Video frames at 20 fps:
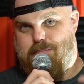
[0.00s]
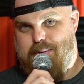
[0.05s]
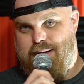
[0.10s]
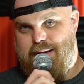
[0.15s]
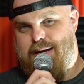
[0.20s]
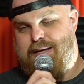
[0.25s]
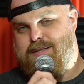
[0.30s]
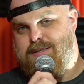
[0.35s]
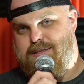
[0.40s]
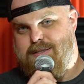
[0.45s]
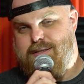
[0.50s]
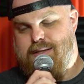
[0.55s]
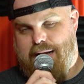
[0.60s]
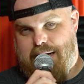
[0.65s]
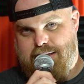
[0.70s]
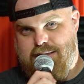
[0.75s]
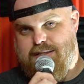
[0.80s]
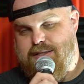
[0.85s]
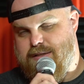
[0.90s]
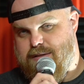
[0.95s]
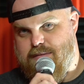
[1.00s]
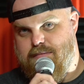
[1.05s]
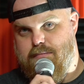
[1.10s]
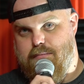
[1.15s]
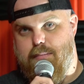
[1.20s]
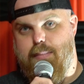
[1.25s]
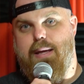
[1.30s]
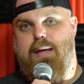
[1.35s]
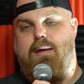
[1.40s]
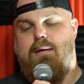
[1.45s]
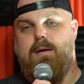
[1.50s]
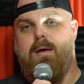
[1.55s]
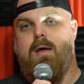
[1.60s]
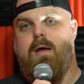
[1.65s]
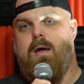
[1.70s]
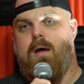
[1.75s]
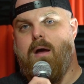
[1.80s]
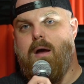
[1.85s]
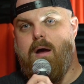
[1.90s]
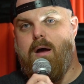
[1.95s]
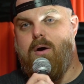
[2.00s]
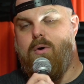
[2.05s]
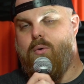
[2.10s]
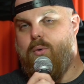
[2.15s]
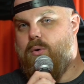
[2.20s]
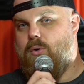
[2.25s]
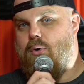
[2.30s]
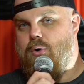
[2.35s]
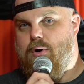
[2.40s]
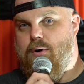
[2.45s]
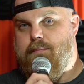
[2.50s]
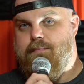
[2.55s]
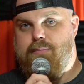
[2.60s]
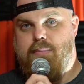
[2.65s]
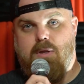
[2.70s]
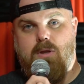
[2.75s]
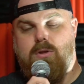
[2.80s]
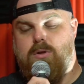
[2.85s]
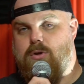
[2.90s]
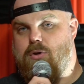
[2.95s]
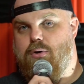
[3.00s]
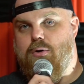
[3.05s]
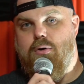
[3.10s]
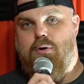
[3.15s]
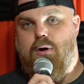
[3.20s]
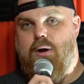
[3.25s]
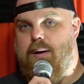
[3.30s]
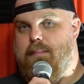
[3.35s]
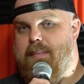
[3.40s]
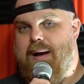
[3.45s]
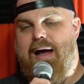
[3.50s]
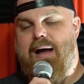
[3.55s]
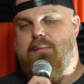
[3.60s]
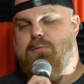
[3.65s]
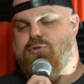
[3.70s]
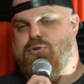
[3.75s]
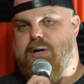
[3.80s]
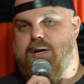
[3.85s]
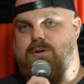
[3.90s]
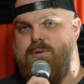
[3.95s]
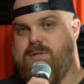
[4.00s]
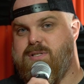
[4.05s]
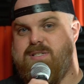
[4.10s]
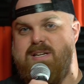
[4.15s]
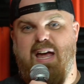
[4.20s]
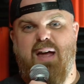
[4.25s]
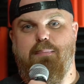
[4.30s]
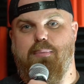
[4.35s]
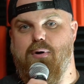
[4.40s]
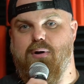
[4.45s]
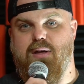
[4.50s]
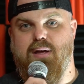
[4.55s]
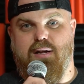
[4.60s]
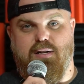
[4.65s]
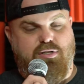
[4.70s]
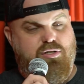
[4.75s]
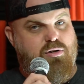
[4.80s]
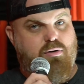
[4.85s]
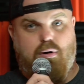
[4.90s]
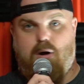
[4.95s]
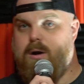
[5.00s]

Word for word: P S. That's me. Uh, or you're a mom trying to escape her kids.